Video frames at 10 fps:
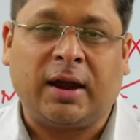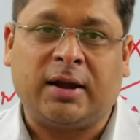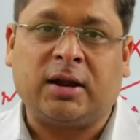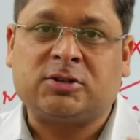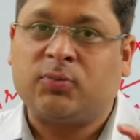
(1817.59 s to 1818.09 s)

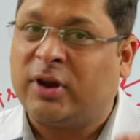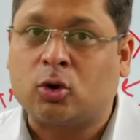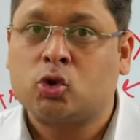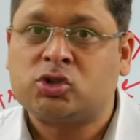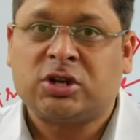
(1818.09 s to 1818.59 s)
And it's very
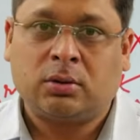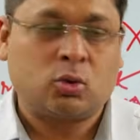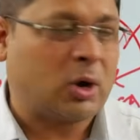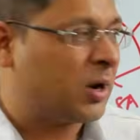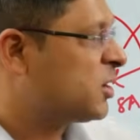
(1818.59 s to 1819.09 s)
crucial
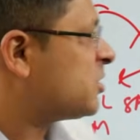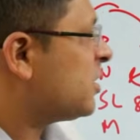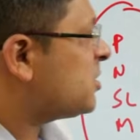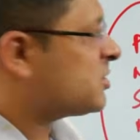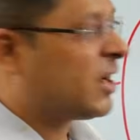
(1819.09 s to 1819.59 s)
to
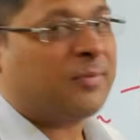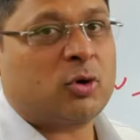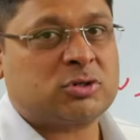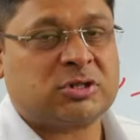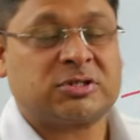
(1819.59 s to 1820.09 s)
understand such kind
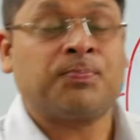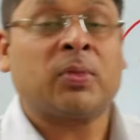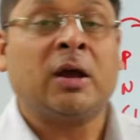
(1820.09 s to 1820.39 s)
of questions.